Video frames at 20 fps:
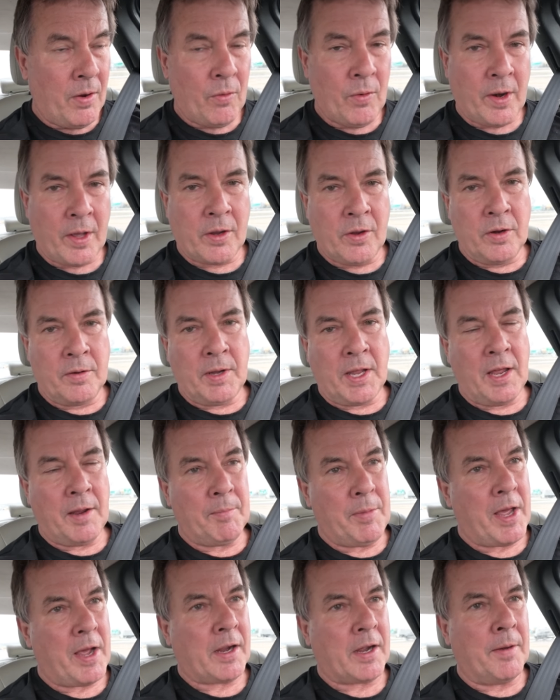when I couldn't
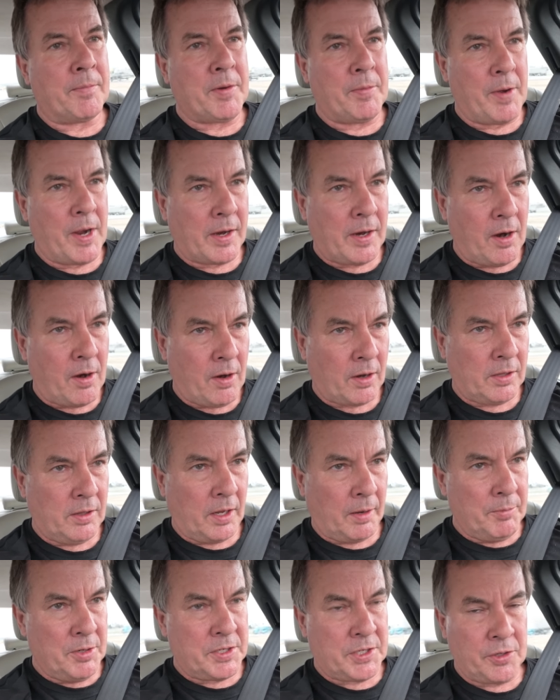get back up to my car at
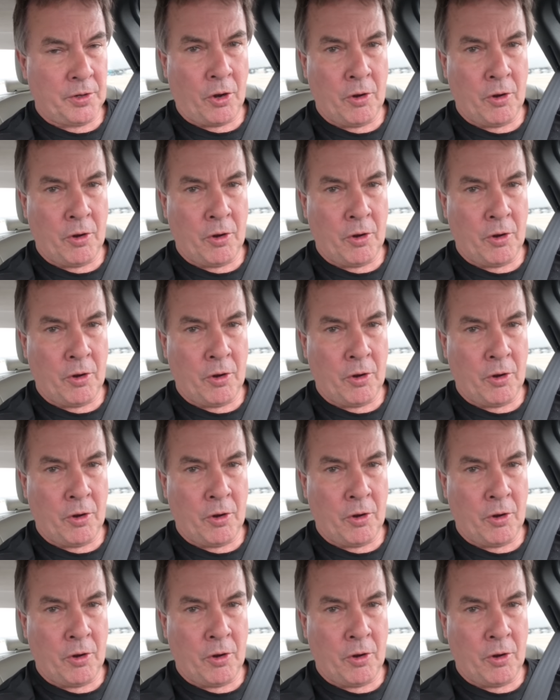Clingmans